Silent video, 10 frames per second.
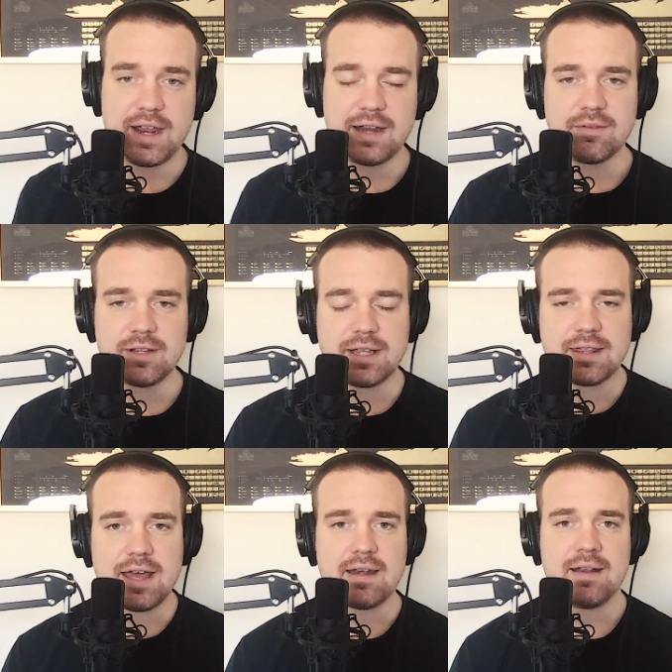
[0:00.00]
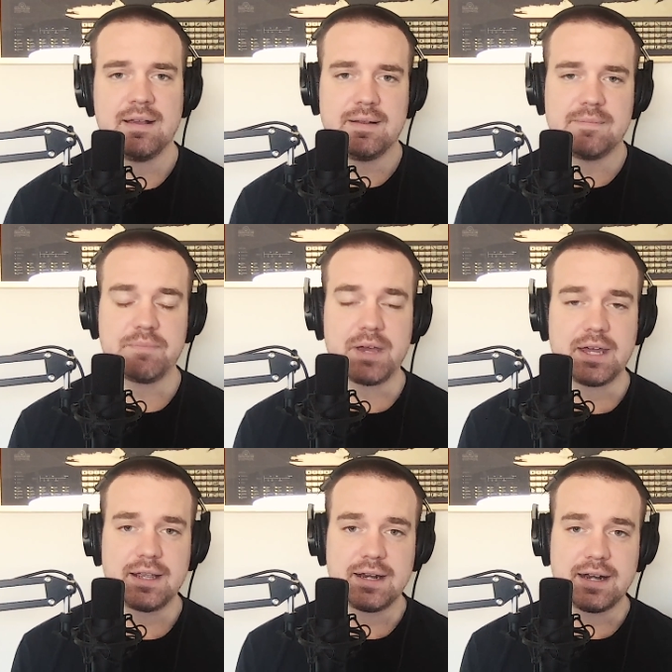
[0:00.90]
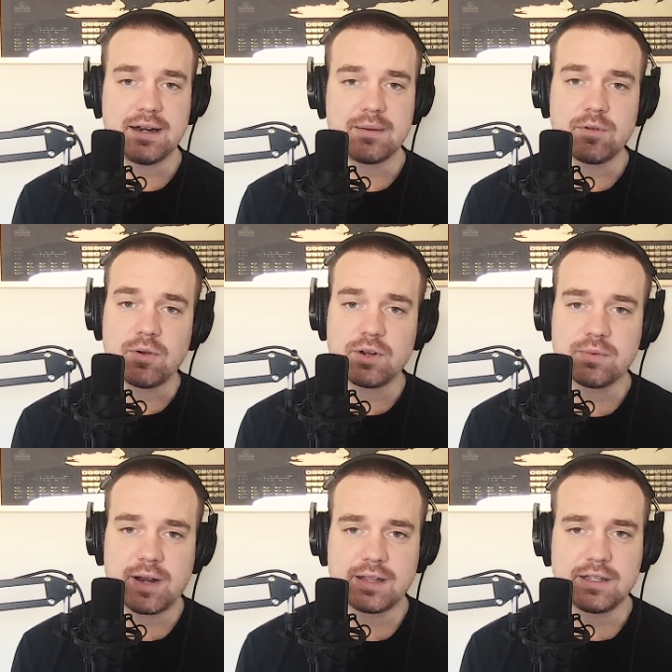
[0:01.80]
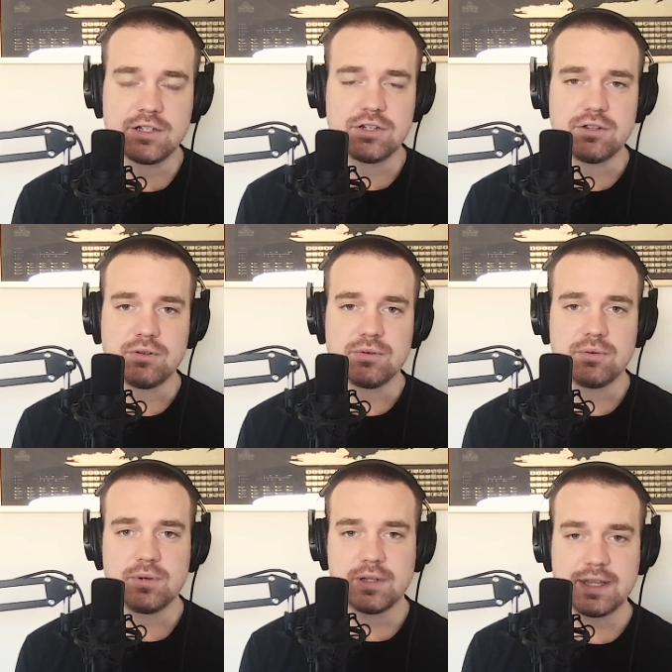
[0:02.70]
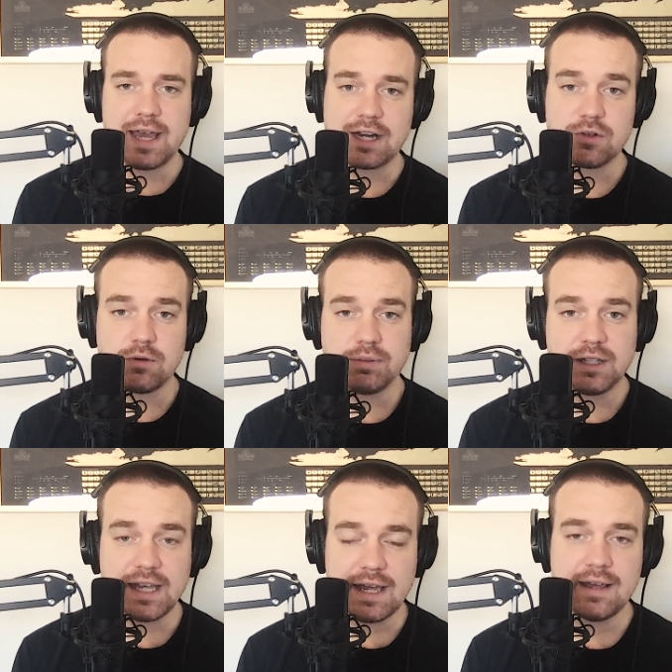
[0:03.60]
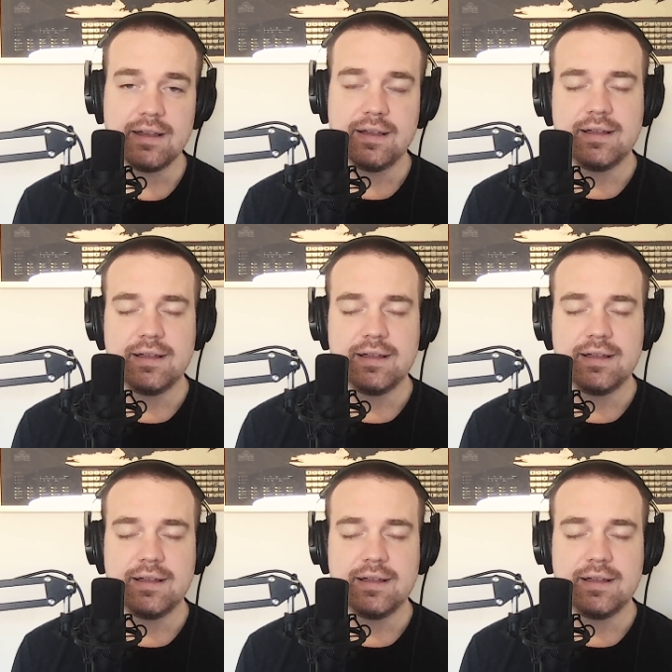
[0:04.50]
and everything like that. But it ended up going directly to the actual plea.